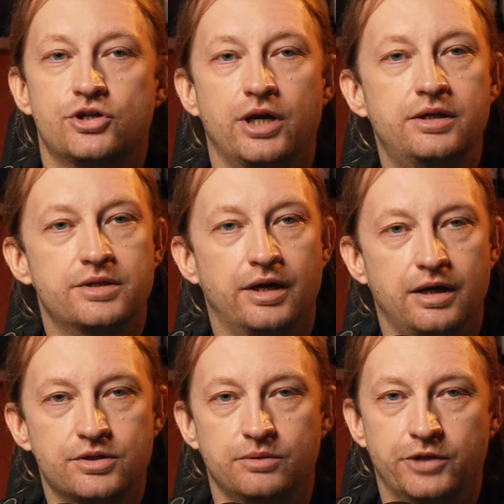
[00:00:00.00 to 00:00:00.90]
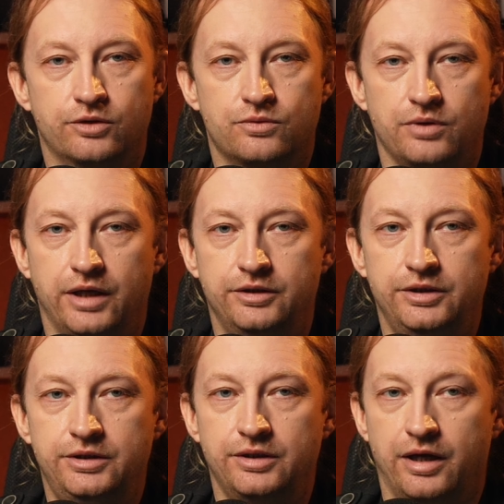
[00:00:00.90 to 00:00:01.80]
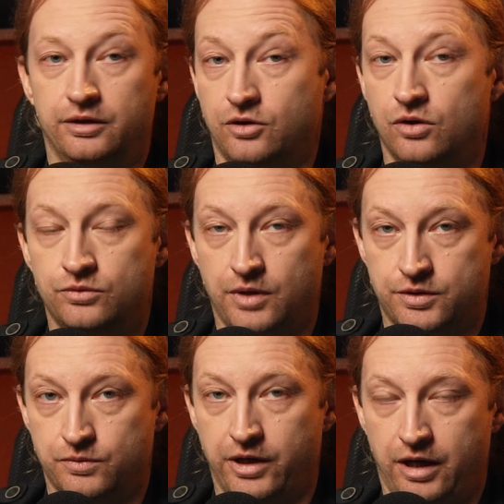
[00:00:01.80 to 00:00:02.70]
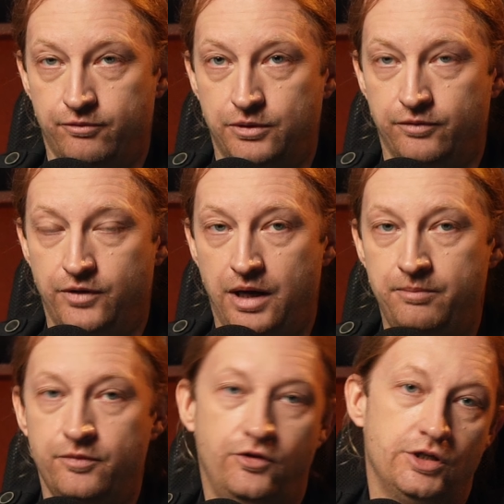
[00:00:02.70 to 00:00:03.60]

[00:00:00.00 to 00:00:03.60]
checks the customer credit and contracts we have with them.